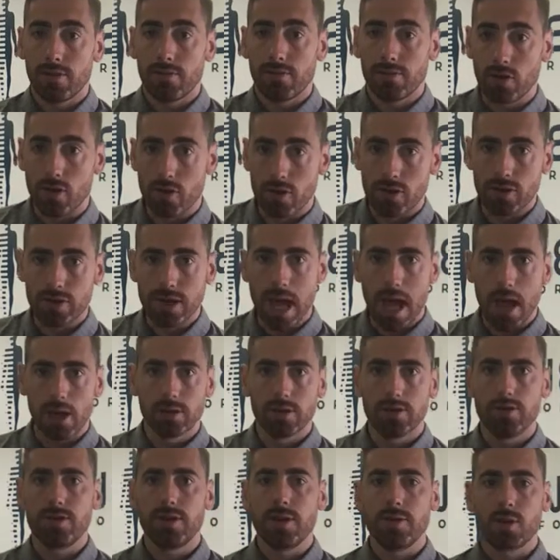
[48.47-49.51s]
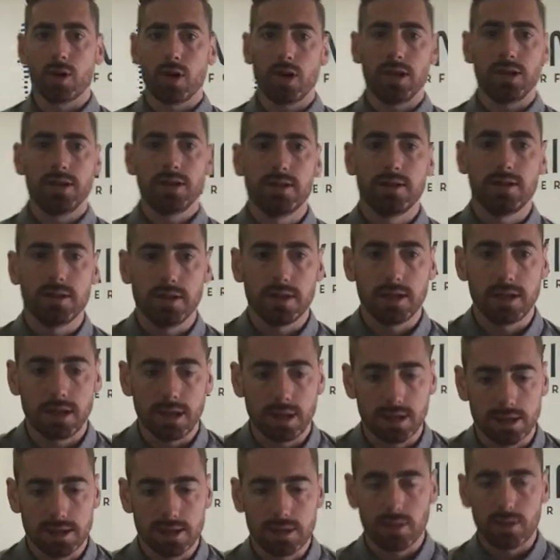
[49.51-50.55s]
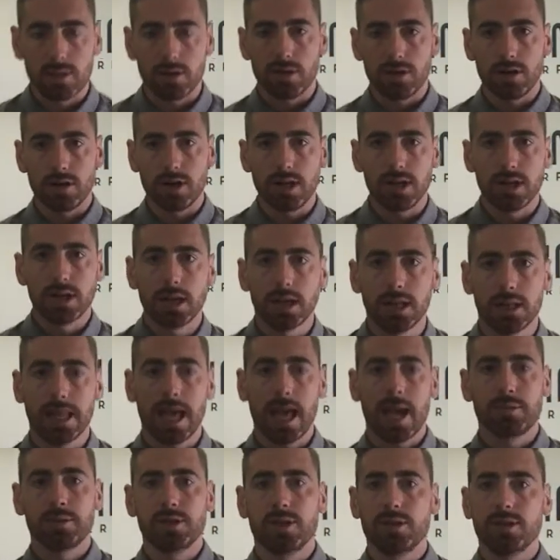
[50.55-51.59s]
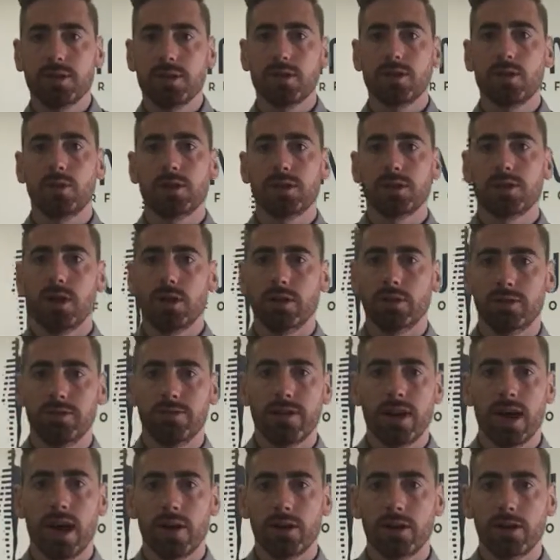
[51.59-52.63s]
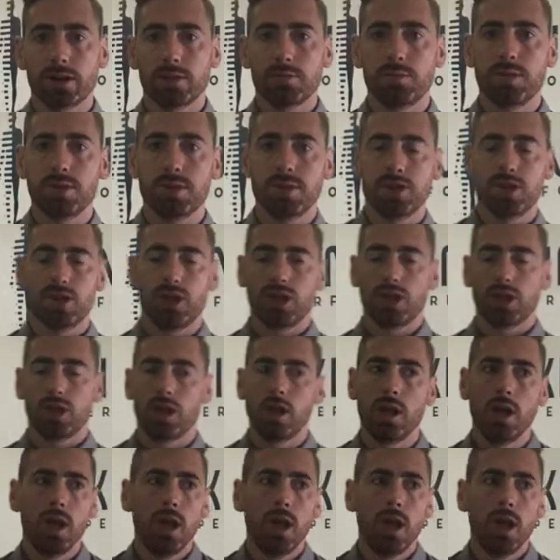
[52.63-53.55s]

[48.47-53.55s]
further down the femur into the knee, and so their knee collapses into what's called a valgus position.